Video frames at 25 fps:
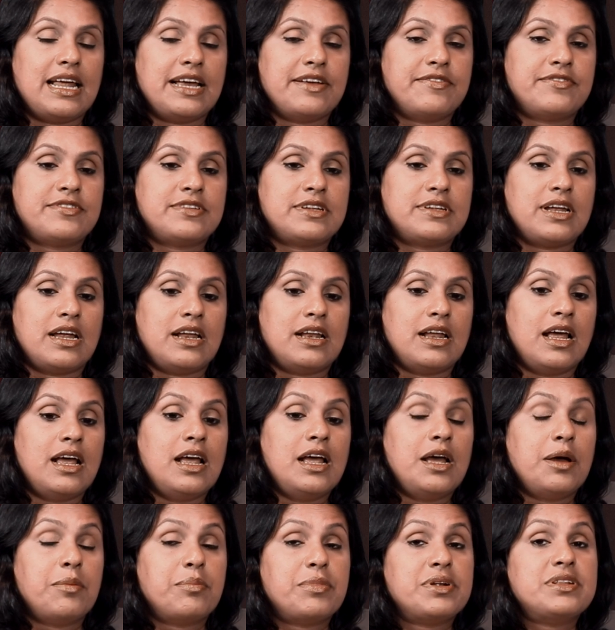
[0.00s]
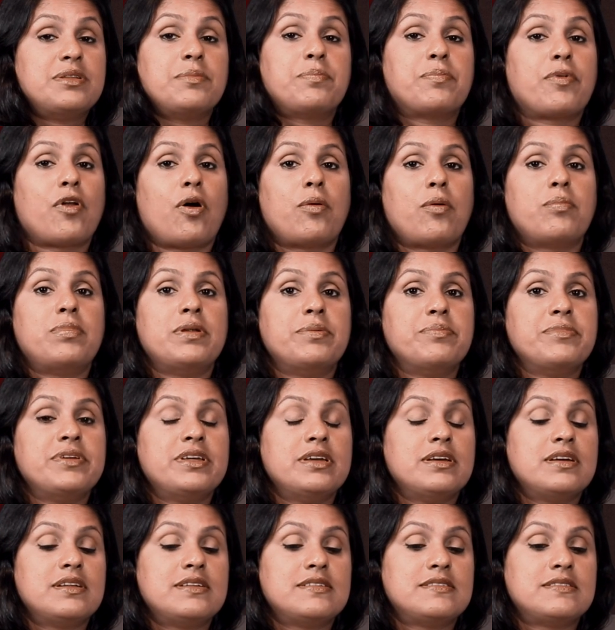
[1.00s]
the lifestyle, but the problem
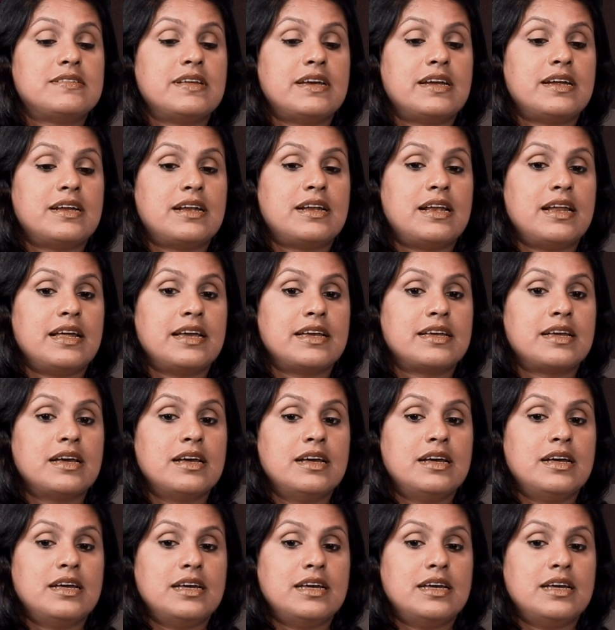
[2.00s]
here is that, like,